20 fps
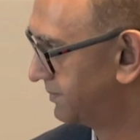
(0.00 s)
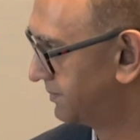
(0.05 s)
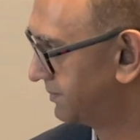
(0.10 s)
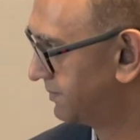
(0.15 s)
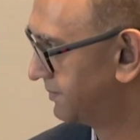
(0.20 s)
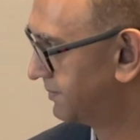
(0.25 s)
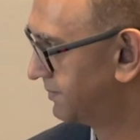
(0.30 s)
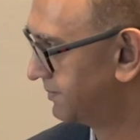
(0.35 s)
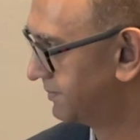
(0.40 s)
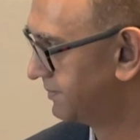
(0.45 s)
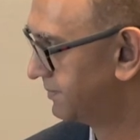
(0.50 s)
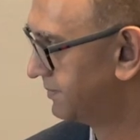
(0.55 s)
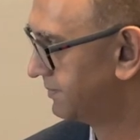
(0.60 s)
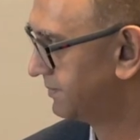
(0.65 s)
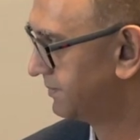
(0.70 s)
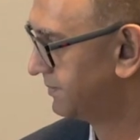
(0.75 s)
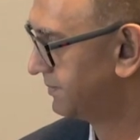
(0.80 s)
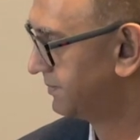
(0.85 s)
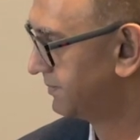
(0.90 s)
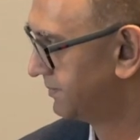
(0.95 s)

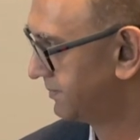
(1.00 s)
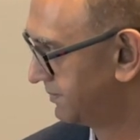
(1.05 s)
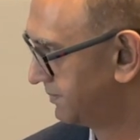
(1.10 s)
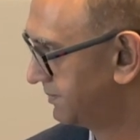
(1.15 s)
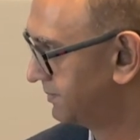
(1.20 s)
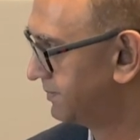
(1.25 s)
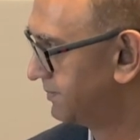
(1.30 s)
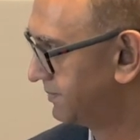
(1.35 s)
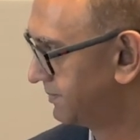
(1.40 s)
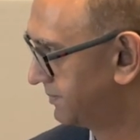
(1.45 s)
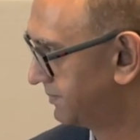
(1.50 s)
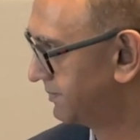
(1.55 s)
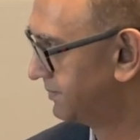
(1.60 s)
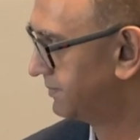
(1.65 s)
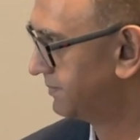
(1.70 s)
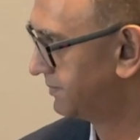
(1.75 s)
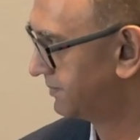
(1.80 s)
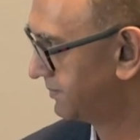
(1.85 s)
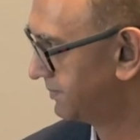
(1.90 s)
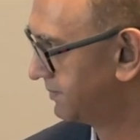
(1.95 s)

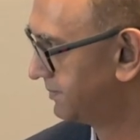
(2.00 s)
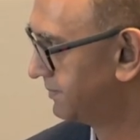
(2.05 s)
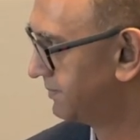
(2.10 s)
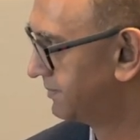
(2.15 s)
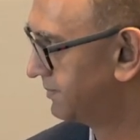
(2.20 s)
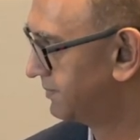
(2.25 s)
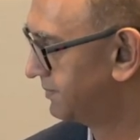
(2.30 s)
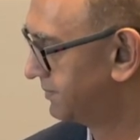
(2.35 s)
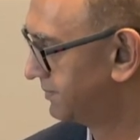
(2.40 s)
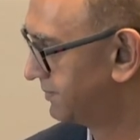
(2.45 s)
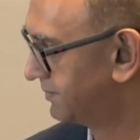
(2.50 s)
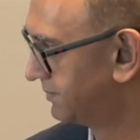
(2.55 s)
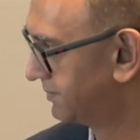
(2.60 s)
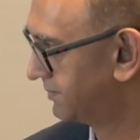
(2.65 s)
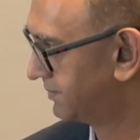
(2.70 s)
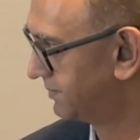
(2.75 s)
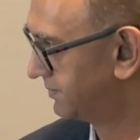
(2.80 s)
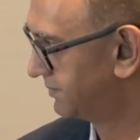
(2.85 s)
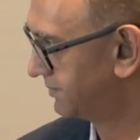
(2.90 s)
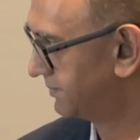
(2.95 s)

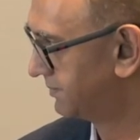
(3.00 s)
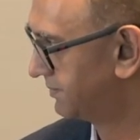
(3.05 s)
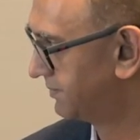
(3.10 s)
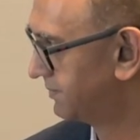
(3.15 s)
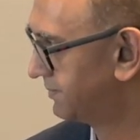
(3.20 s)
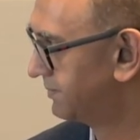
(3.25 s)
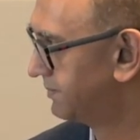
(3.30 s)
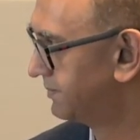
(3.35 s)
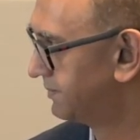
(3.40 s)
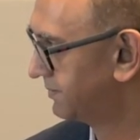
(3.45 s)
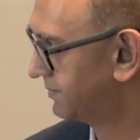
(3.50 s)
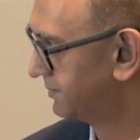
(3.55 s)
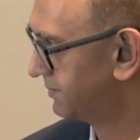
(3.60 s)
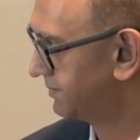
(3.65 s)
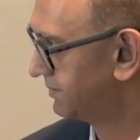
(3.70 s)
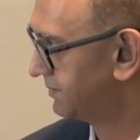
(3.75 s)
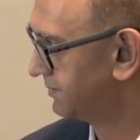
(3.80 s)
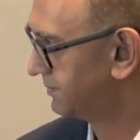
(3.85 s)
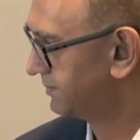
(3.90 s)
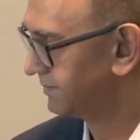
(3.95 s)

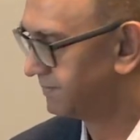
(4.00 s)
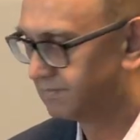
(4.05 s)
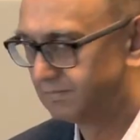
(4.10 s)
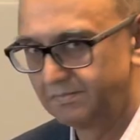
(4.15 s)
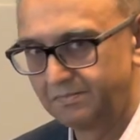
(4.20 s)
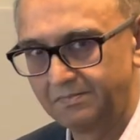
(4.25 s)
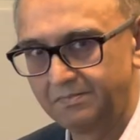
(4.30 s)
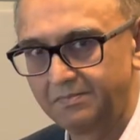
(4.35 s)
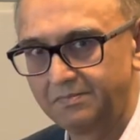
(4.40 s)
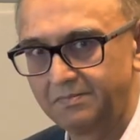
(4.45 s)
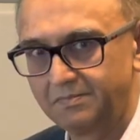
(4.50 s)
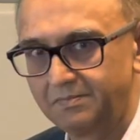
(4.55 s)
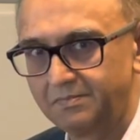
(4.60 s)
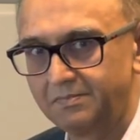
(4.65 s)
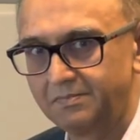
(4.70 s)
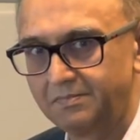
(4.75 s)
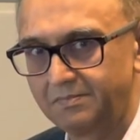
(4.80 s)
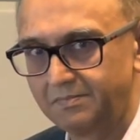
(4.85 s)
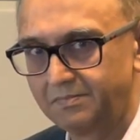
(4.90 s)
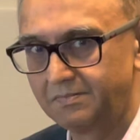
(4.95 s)

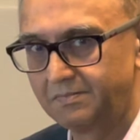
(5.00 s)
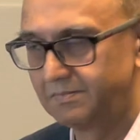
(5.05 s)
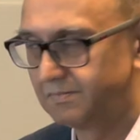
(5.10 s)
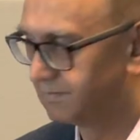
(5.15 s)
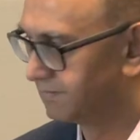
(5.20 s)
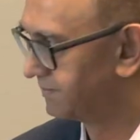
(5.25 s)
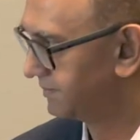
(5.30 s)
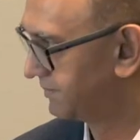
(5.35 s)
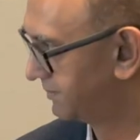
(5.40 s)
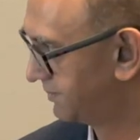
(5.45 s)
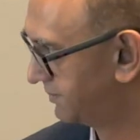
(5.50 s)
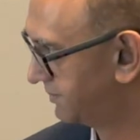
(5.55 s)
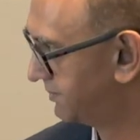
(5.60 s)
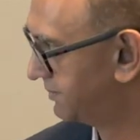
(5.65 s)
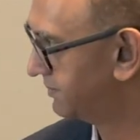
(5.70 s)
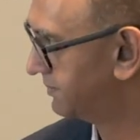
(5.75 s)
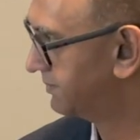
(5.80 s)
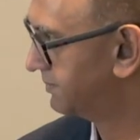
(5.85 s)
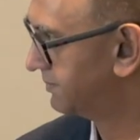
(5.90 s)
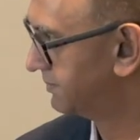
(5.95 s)

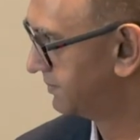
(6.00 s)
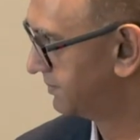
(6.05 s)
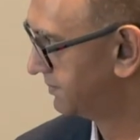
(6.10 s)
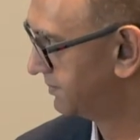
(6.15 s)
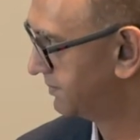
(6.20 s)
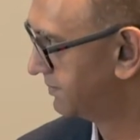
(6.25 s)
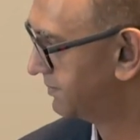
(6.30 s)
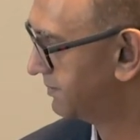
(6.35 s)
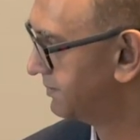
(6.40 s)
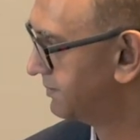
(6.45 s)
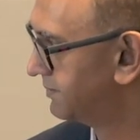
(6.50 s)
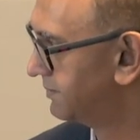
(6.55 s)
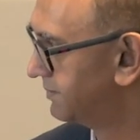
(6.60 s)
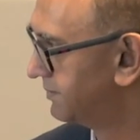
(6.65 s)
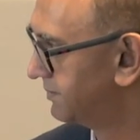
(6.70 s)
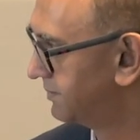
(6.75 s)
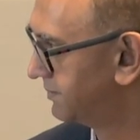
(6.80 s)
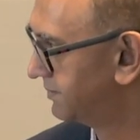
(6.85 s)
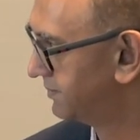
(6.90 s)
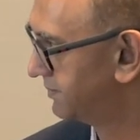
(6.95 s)

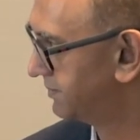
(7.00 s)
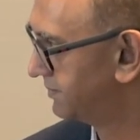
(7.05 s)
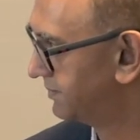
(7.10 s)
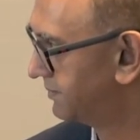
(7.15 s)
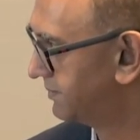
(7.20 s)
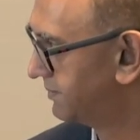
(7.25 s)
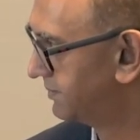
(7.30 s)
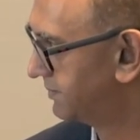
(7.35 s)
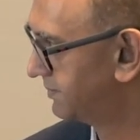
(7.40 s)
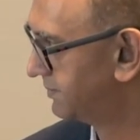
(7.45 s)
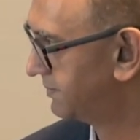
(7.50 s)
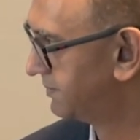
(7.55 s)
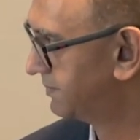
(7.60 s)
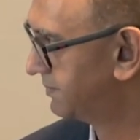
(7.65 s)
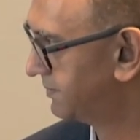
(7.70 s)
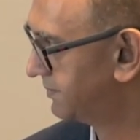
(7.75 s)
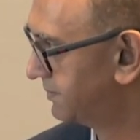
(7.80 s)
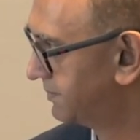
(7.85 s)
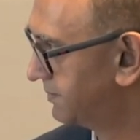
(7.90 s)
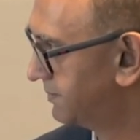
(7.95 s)
The person shown says nothing.